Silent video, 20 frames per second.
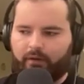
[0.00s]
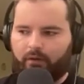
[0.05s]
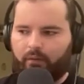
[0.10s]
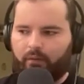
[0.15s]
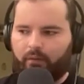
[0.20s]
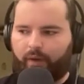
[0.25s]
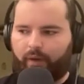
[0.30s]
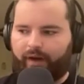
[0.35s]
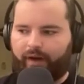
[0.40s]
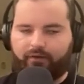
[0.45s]

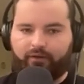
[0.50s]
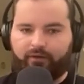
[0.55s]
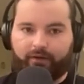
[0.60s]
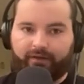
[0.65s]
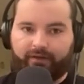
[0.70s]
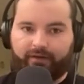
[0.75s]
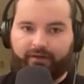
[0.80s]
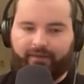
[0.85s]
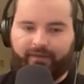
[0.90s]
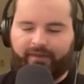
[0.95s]
what it took
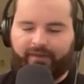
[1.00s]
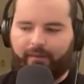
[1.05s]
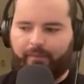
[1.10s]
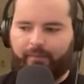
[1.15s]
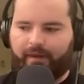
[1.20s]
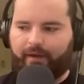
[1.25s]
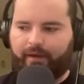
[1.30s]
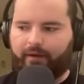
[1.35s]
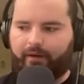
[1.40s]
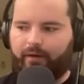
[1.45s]
to get them
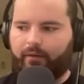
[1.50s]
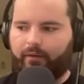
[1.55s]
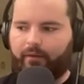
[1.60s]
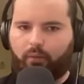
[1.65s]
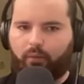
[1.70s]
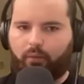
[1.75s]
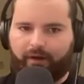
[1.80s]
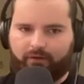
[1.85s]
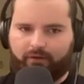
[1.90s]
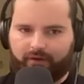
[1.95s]
here,
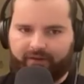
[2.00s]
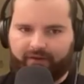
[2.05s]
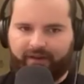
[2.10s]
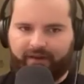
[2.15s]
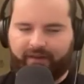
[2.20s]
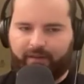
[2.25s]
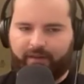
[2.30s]
what it took to get